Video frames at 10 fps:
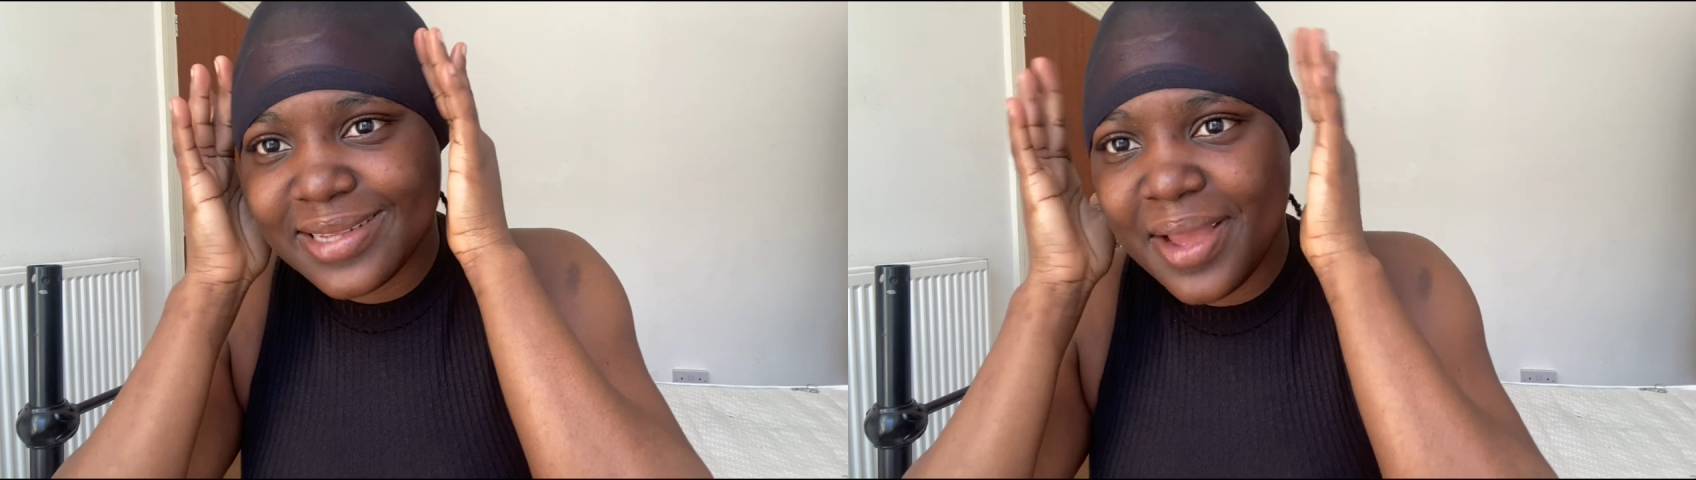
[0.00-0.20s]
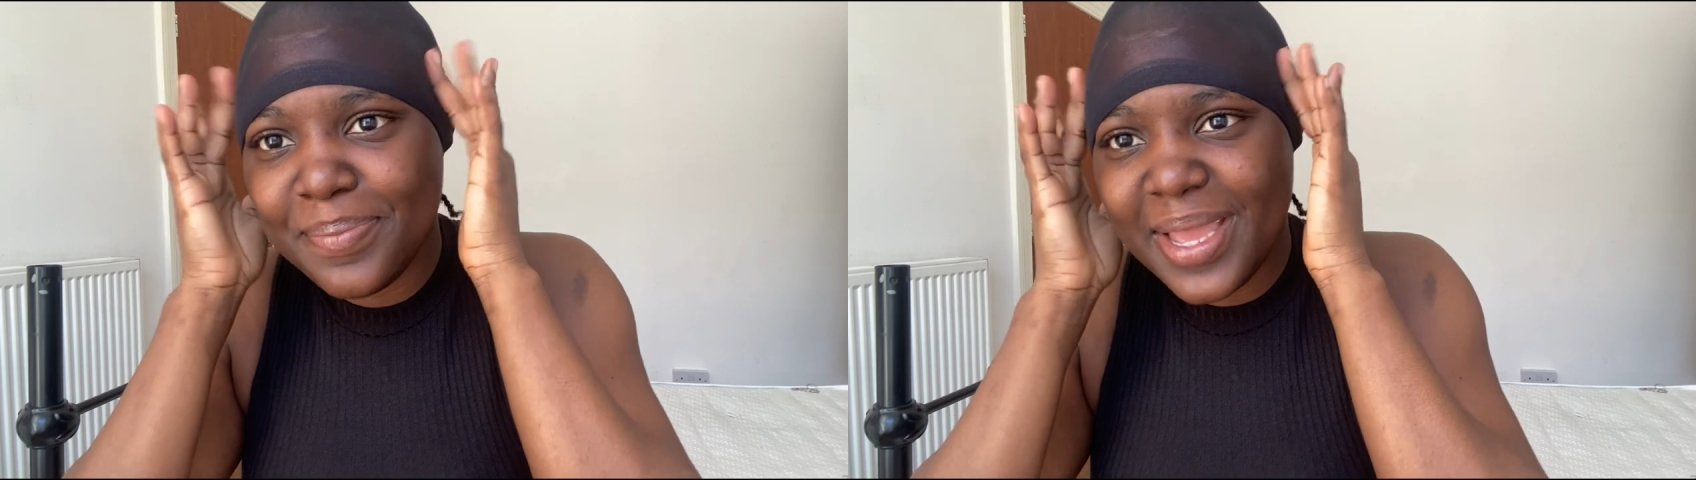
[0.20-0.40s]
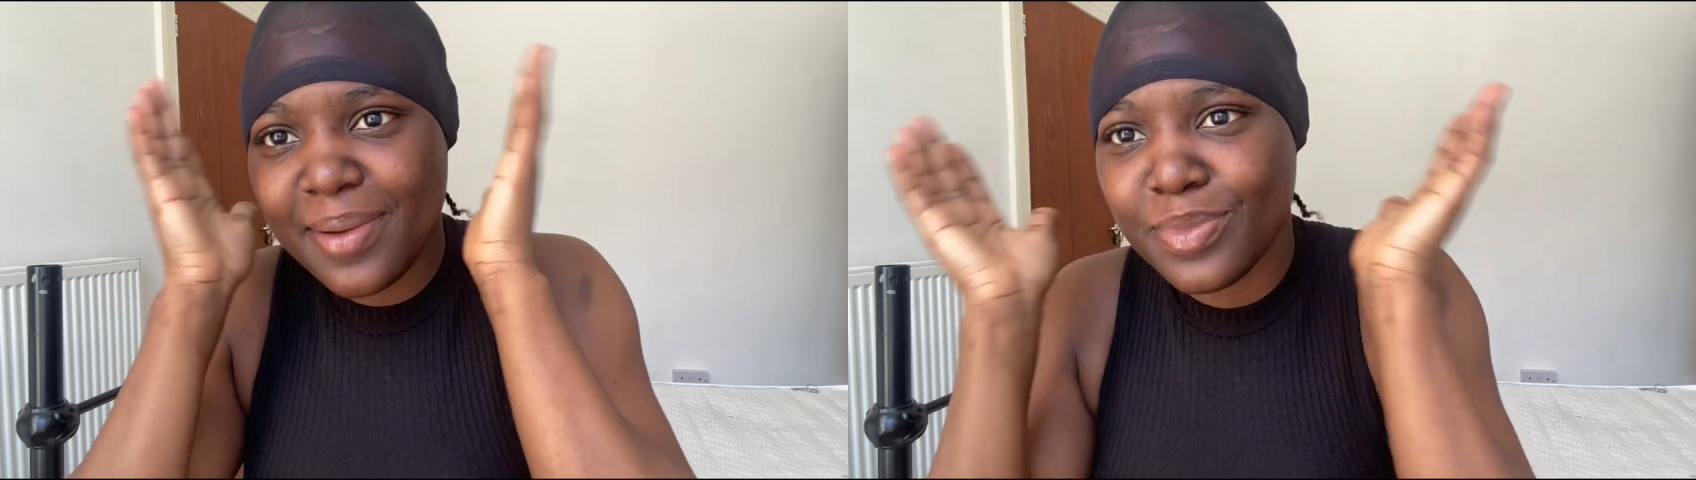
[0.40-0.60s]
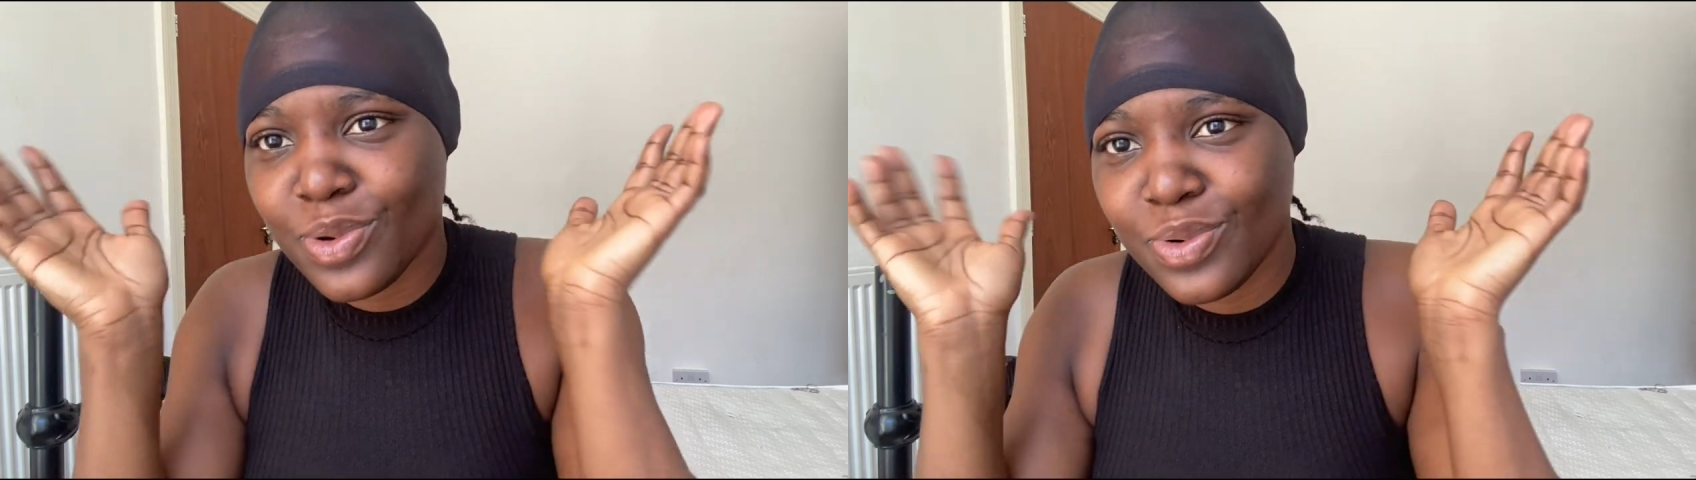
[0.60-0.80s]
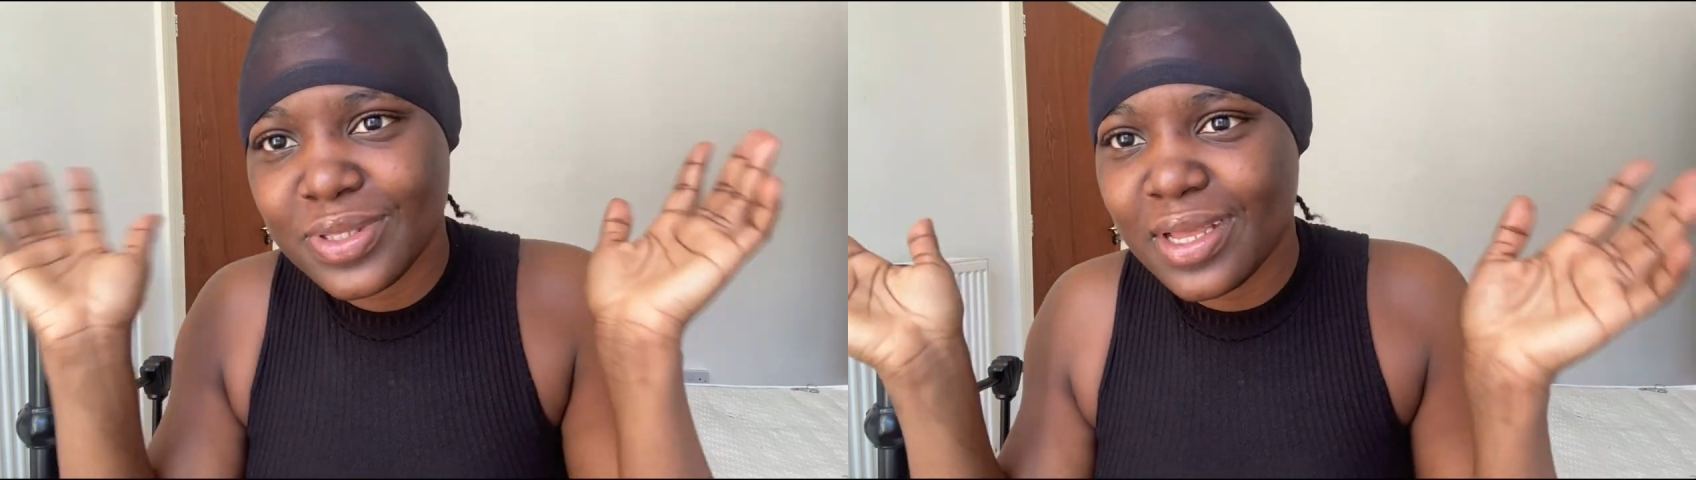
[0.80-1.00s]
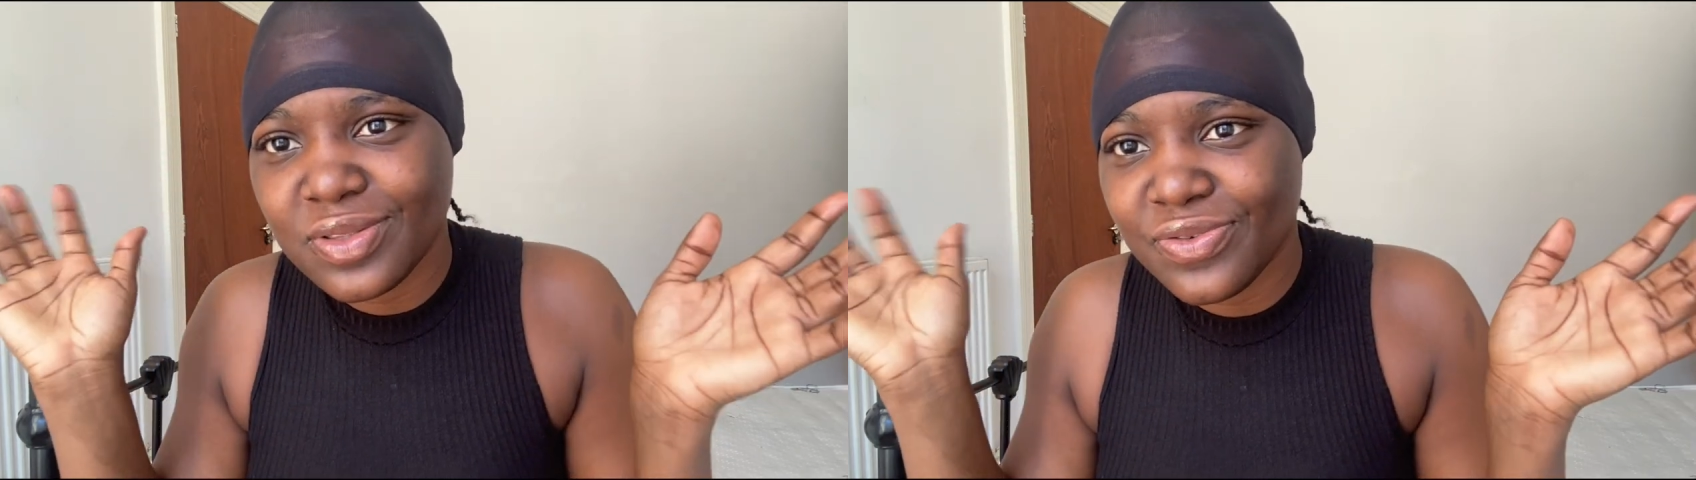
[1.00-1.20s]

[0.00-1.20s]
And me, I'm not cut out